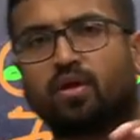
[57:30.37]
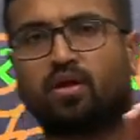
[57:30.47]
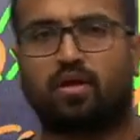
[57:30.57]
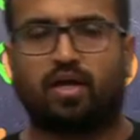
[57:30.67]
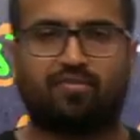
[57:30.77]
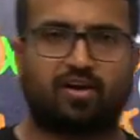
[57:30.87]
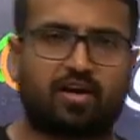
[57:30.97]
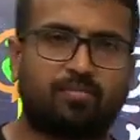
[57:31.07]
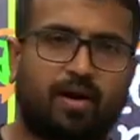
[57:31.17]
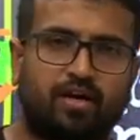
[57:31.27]
Have a
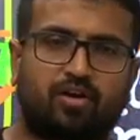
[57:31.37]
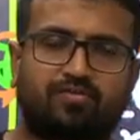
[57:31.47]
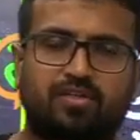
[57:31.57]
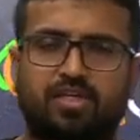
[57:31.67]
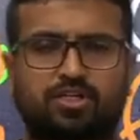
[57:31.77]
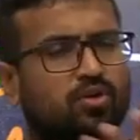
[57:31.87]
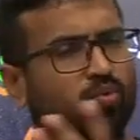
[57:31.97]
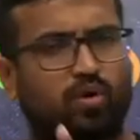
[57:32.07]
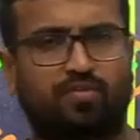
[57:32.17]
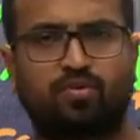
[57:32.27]
reminder of the session or
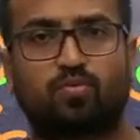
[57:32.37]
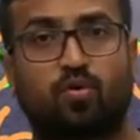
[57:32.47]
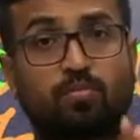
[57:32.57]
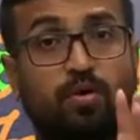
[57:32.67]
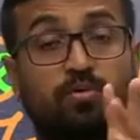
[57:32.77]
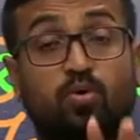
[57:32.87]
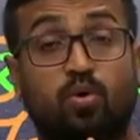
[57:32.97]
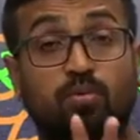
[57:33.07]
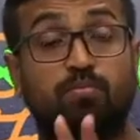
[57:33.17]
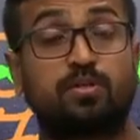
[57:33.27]
whatever you want, but
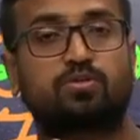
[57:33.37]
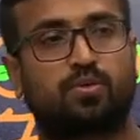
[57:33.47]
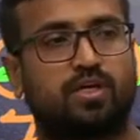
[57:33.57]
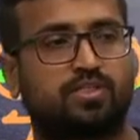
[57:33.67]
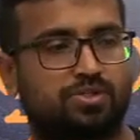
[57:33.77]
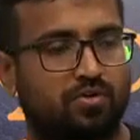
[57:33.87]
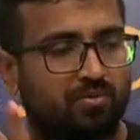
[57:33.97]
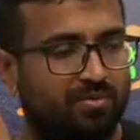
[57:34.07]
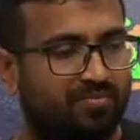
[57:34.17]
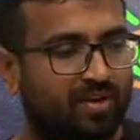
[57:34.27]
don't miss today's session. It
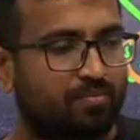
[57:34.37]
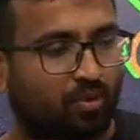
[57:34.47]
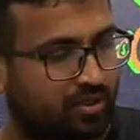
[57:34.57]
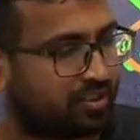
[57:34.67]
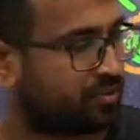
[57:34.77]
will be a very important